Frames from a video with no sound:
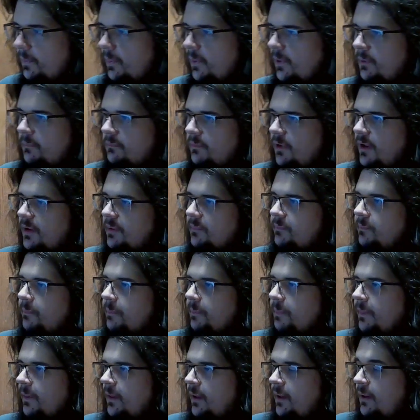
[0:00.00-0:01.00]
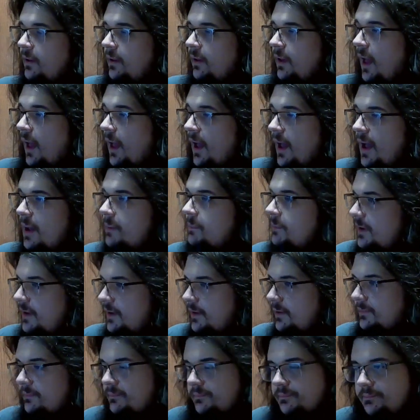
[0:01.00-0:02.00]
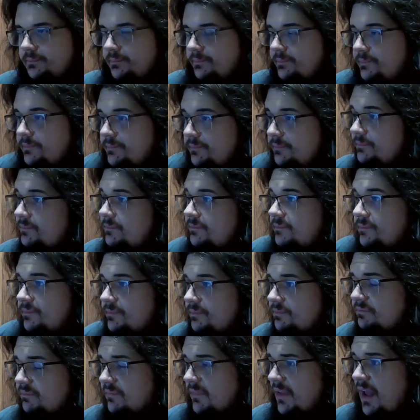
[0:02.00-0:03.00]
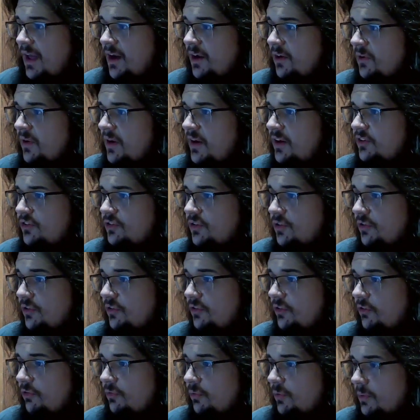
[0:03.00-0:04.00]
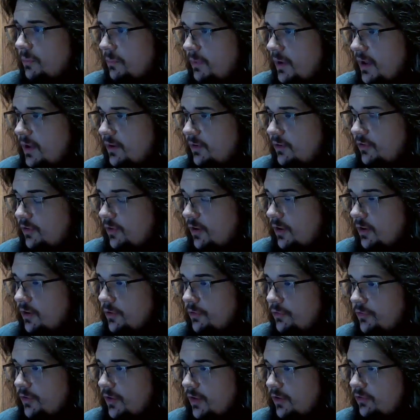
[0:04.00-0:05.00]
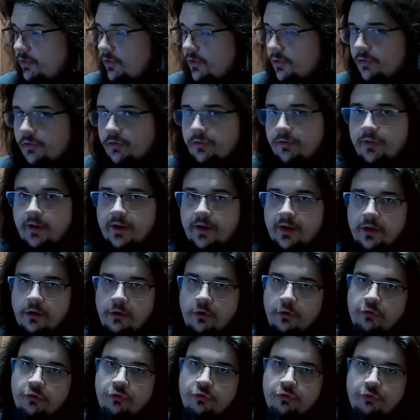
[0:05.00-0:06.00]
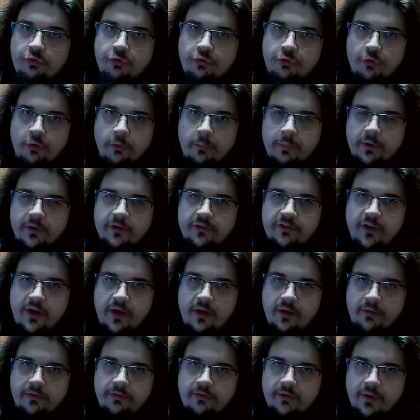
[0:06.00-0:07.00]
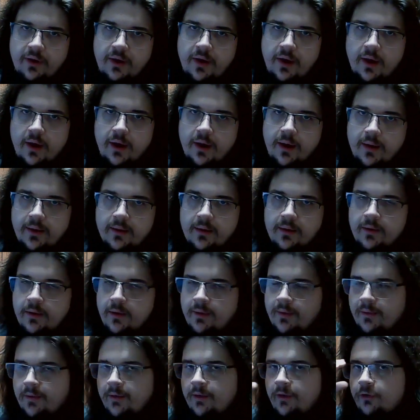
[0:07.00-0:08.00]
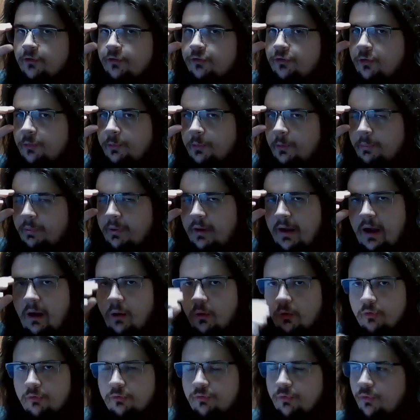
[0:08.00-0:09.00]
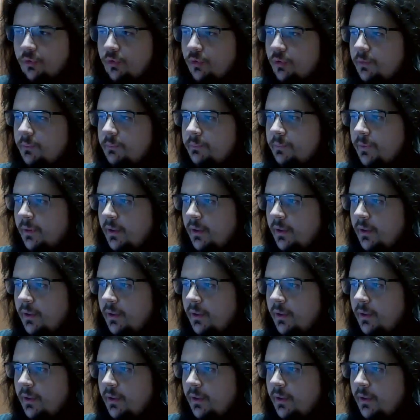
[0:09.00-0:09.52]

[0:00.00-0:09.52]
But I mean, I don't know how to choose this one, man. Thiago Santos is like a super talented guy, super powerful,